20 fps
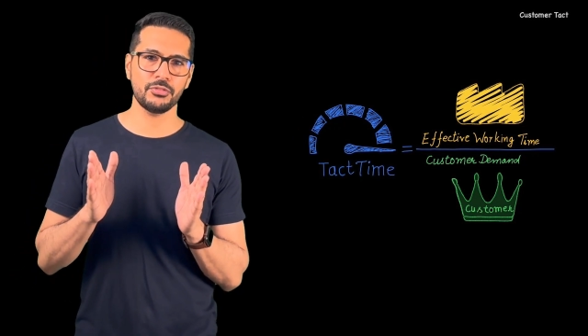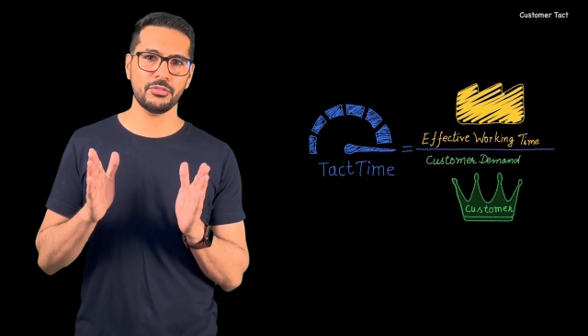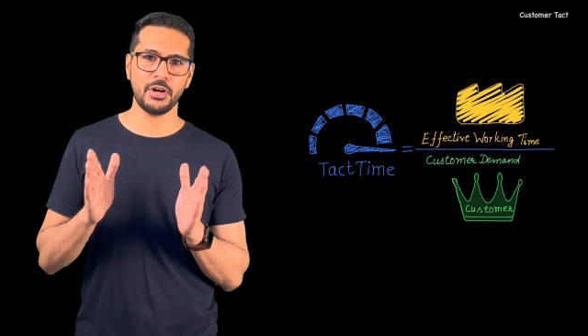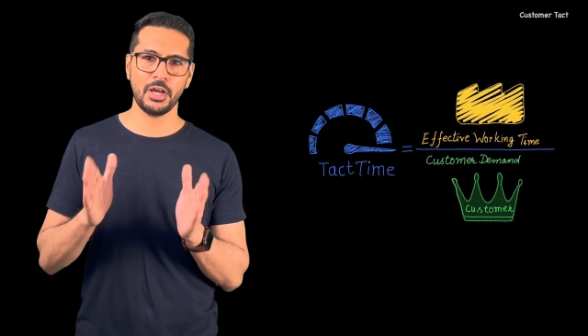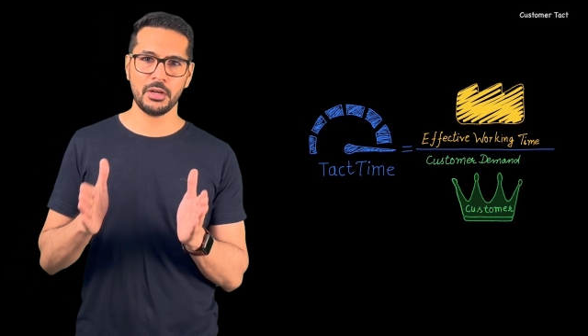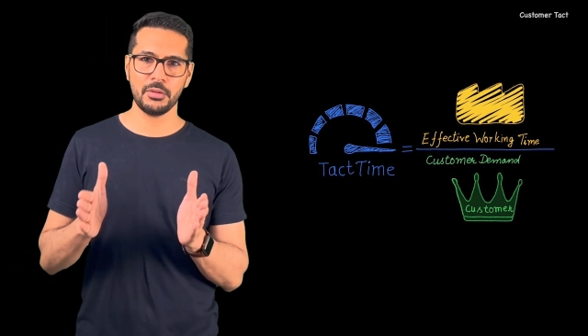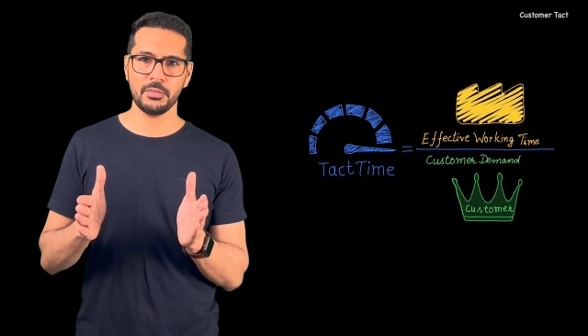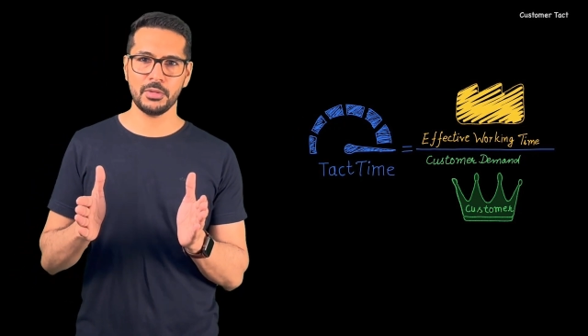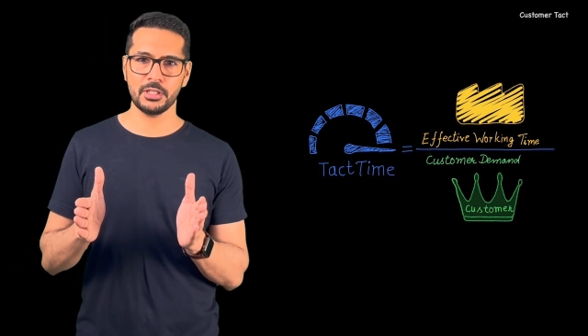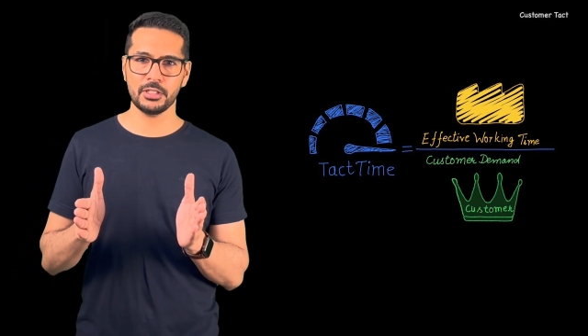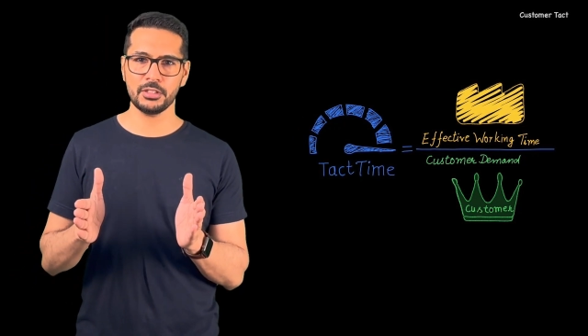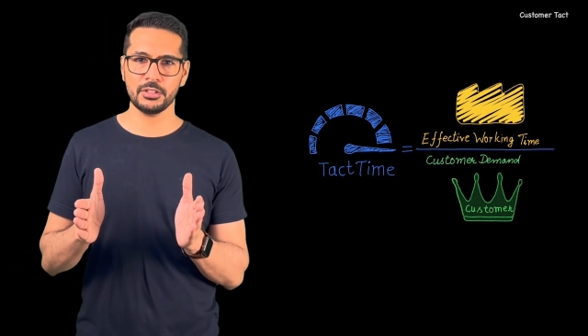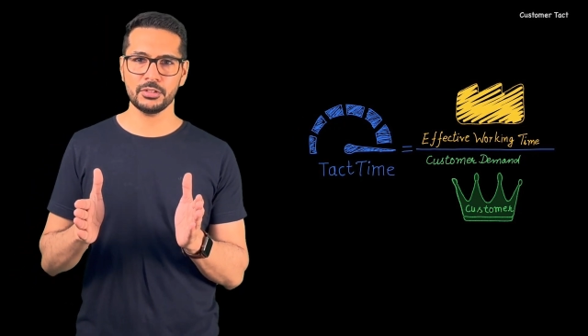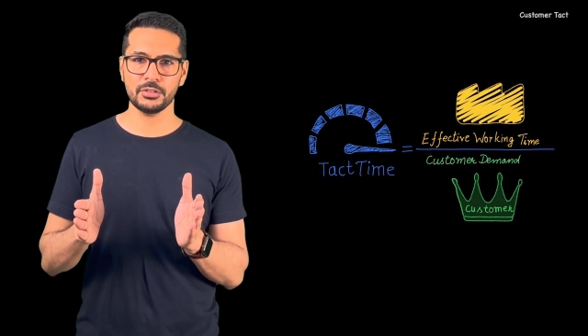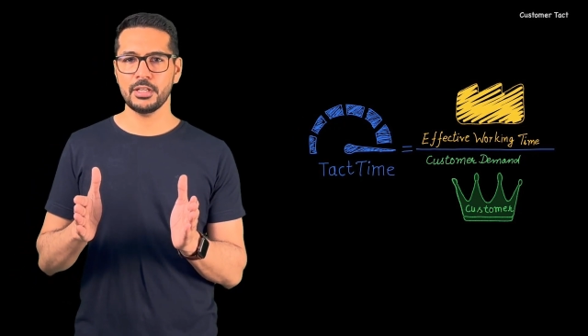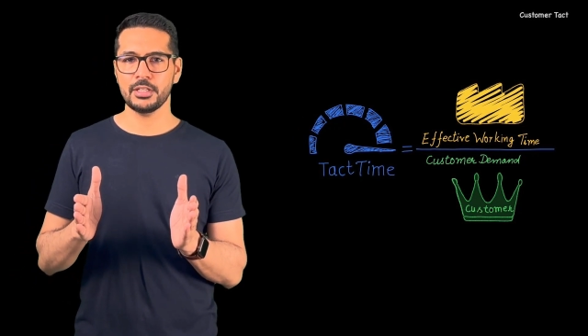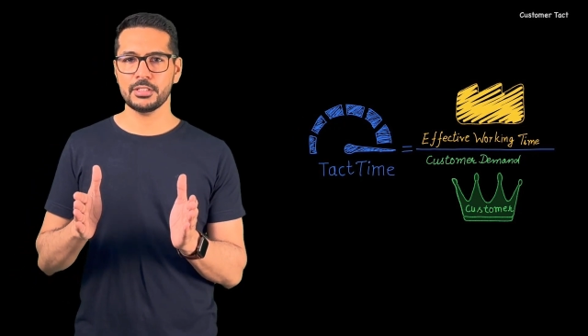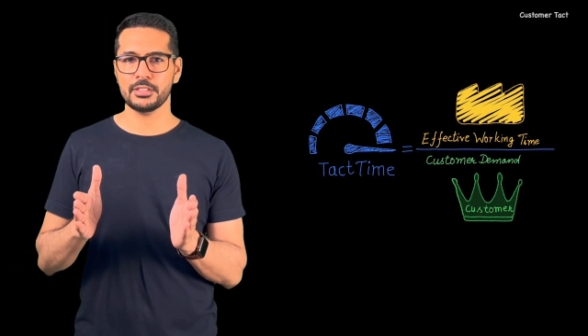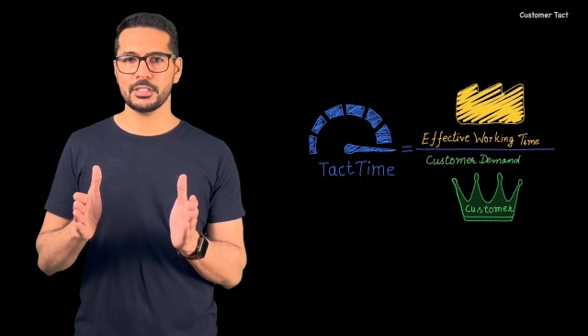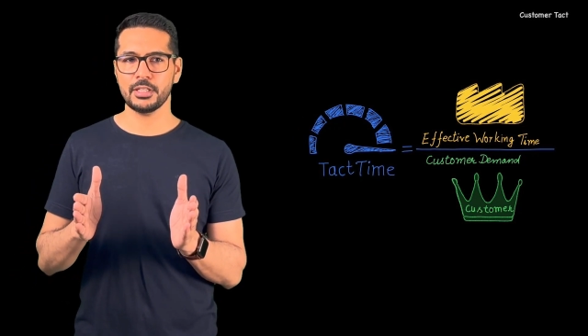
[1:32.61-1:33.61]
1 month.
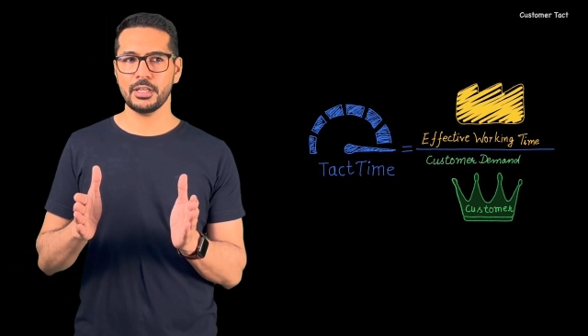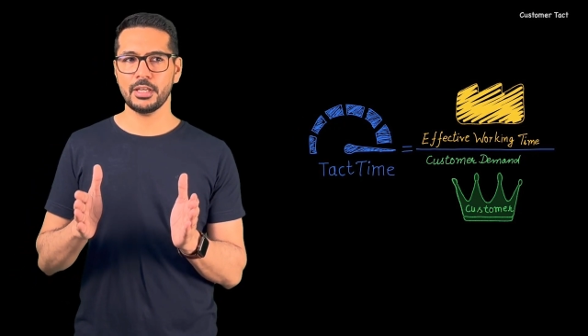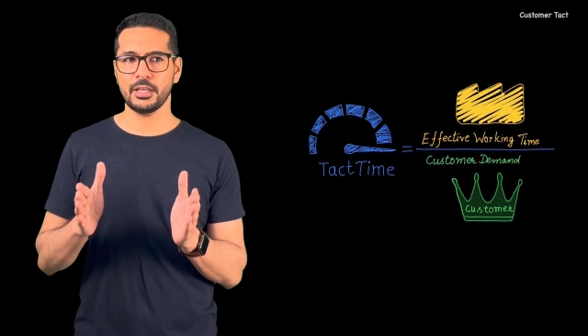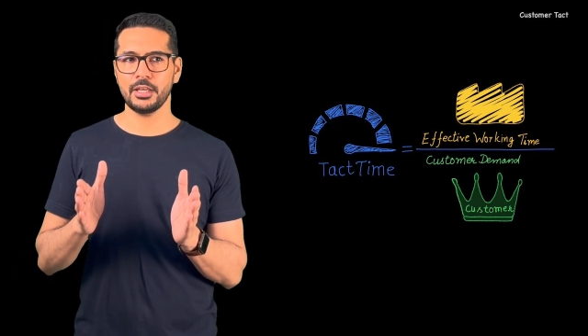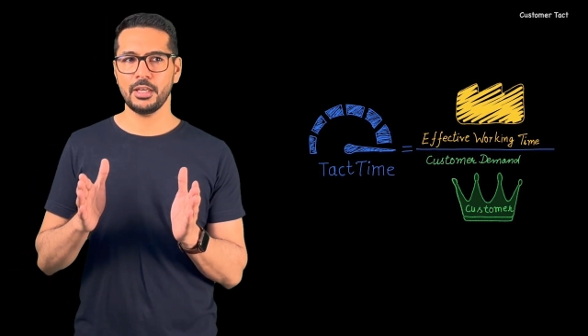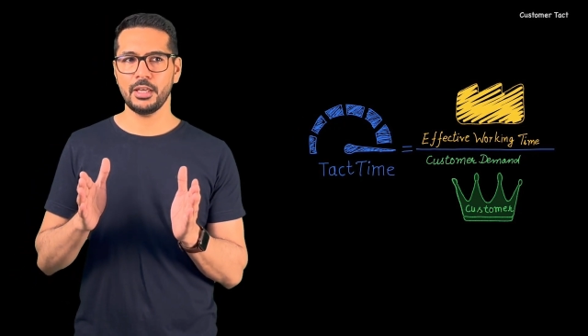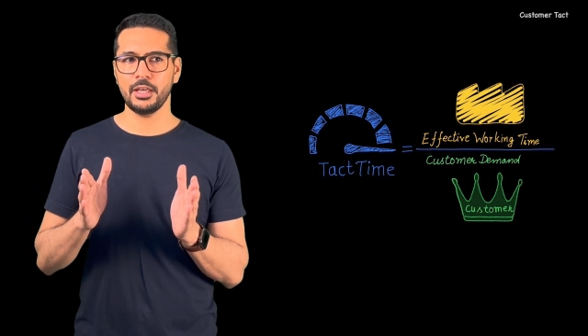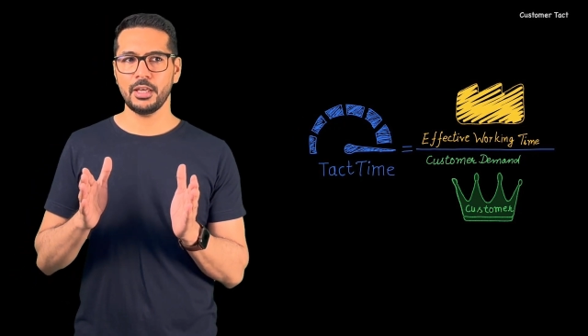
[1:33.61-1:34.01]
Say